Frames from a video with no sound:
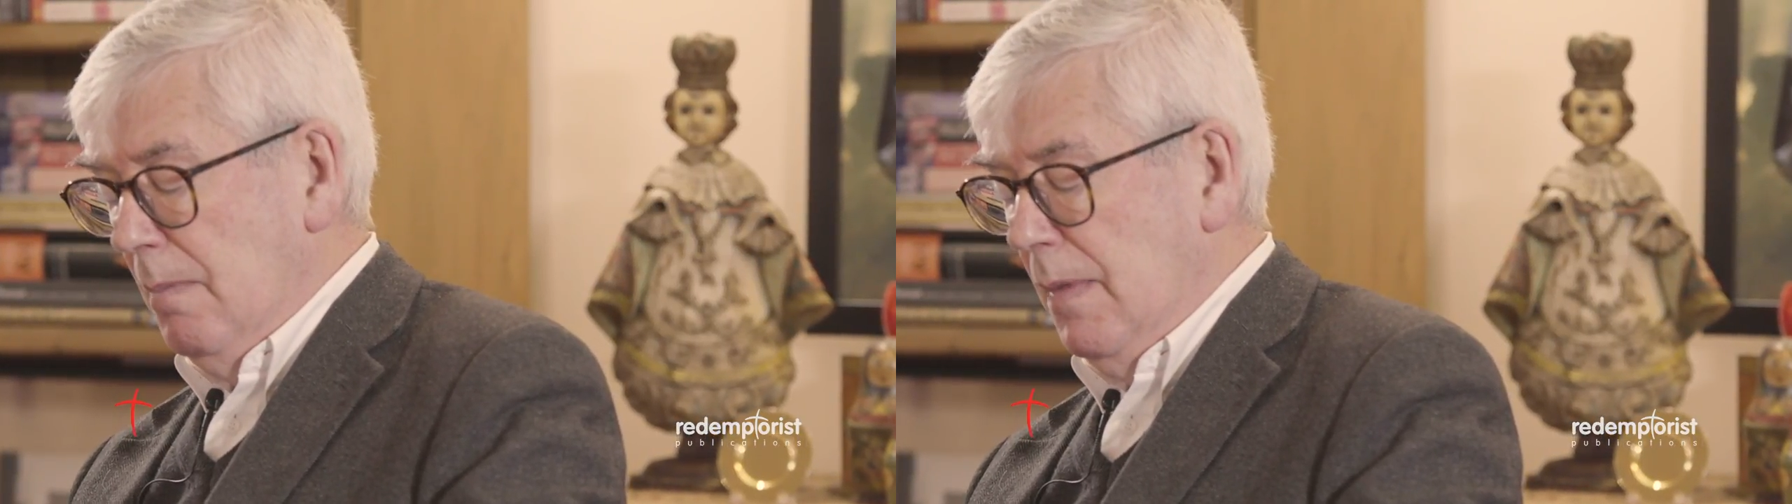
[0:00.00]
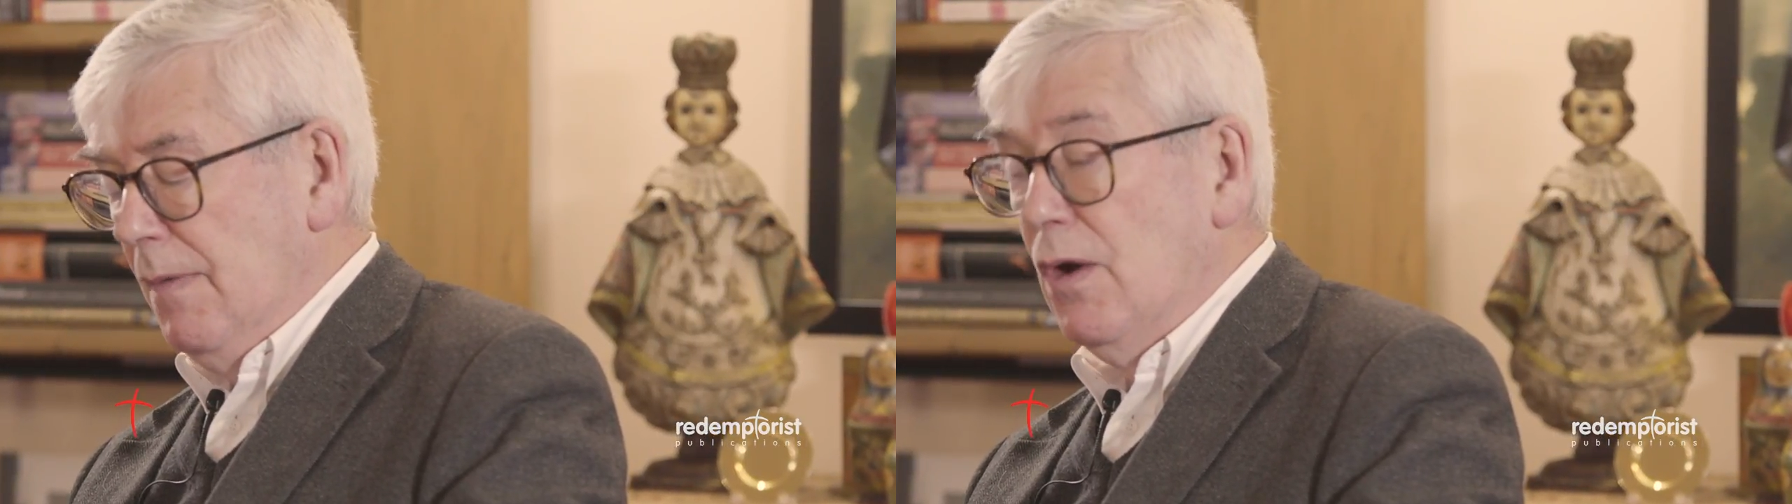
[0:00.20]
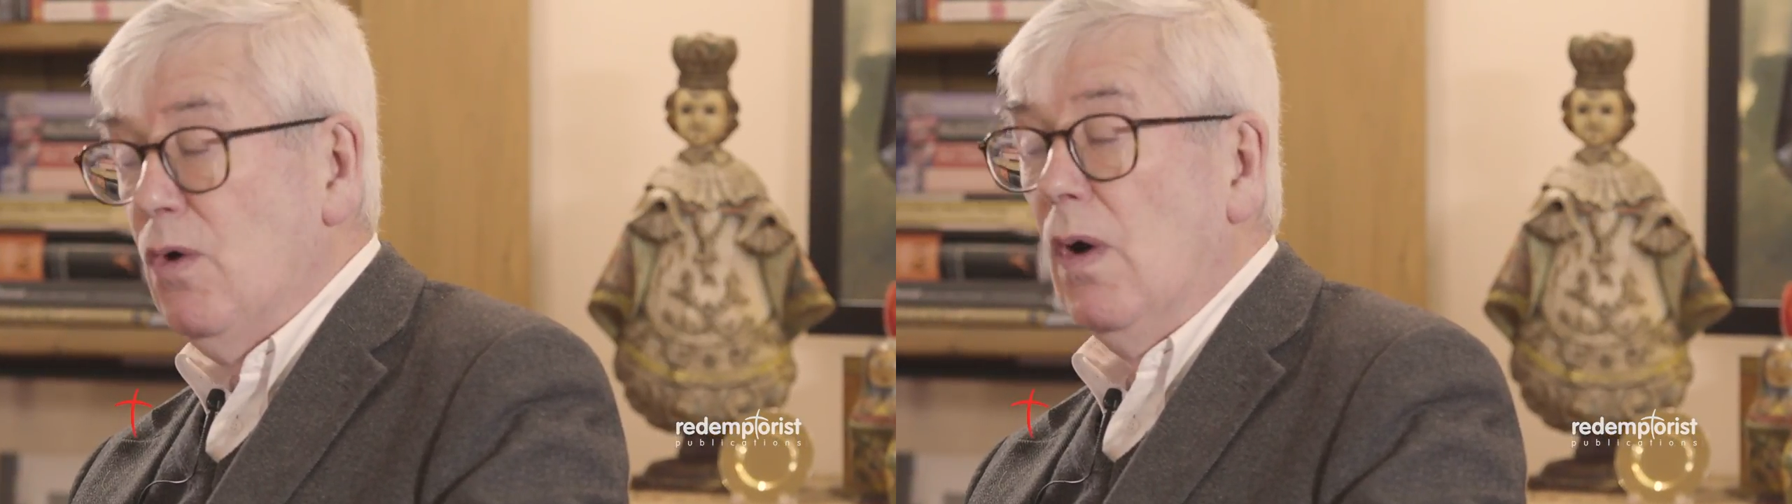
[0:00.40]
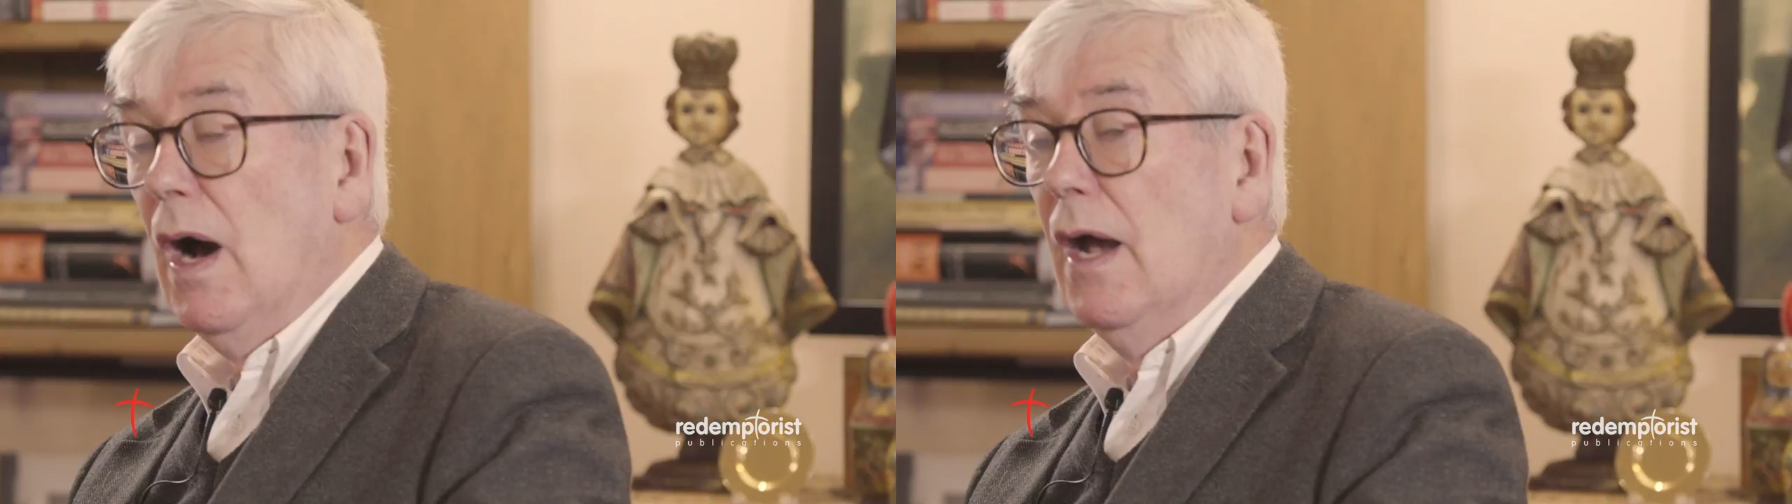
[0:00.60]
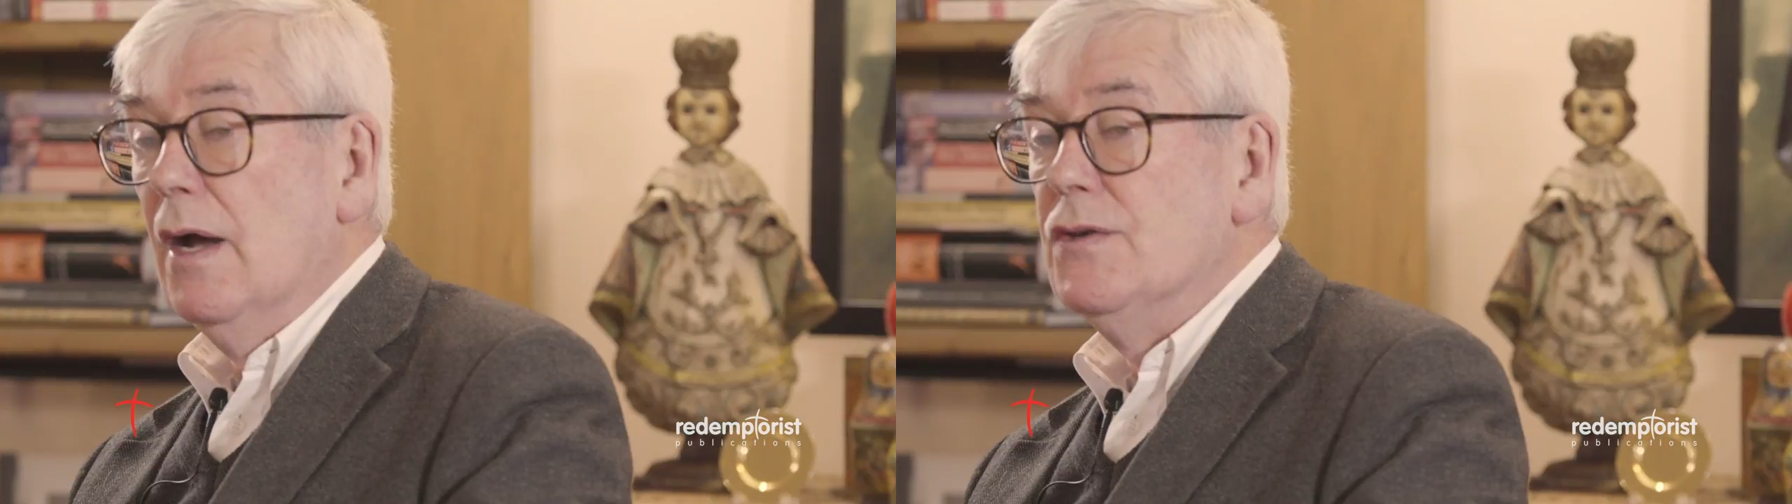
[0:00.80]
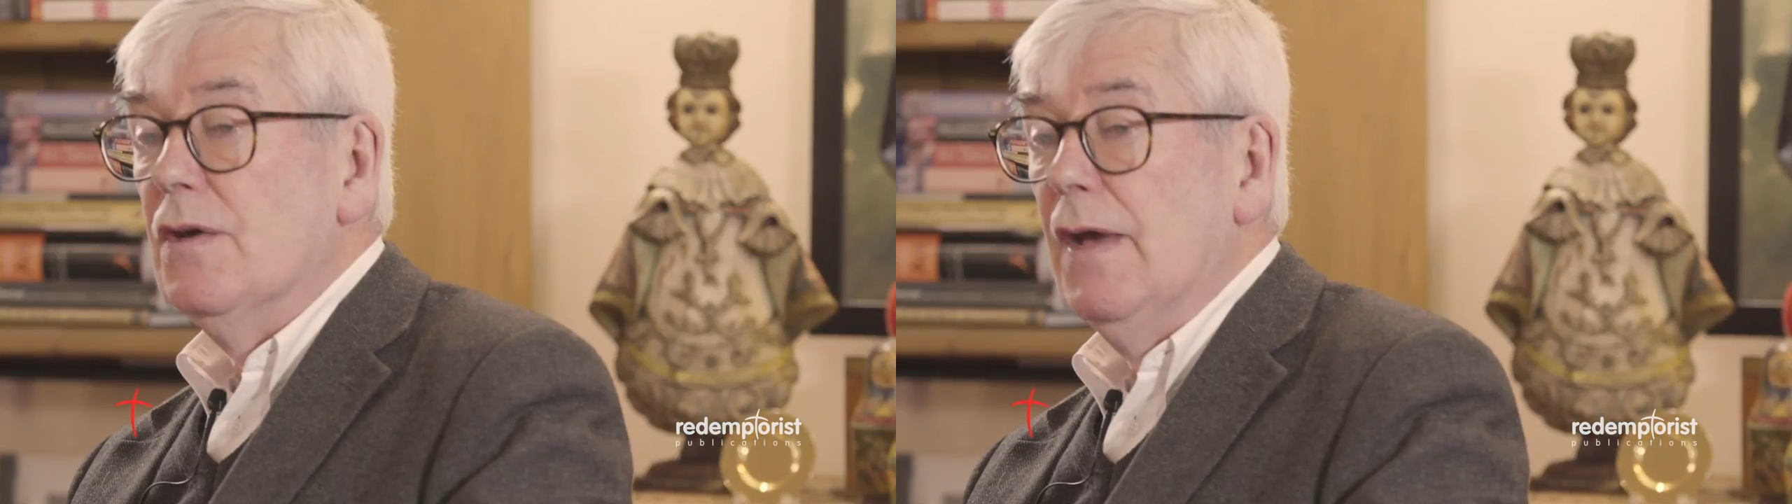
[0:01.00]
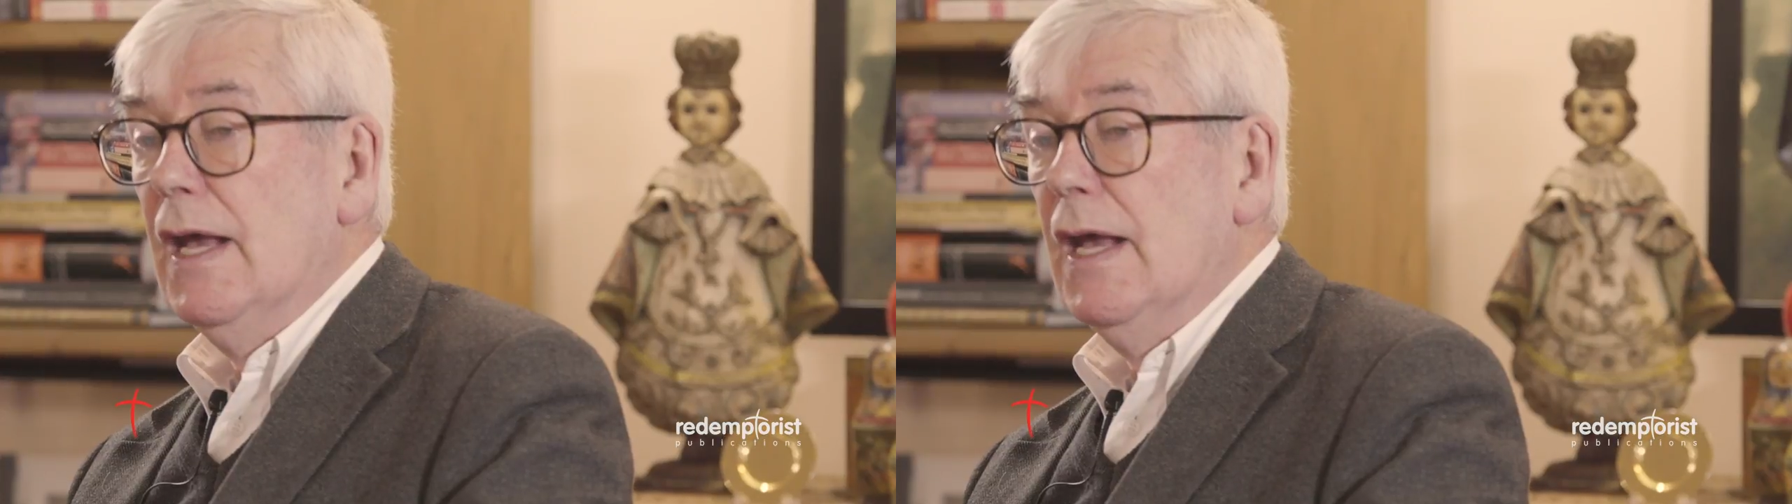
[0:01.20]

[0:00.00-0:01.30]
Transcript: May the choirs of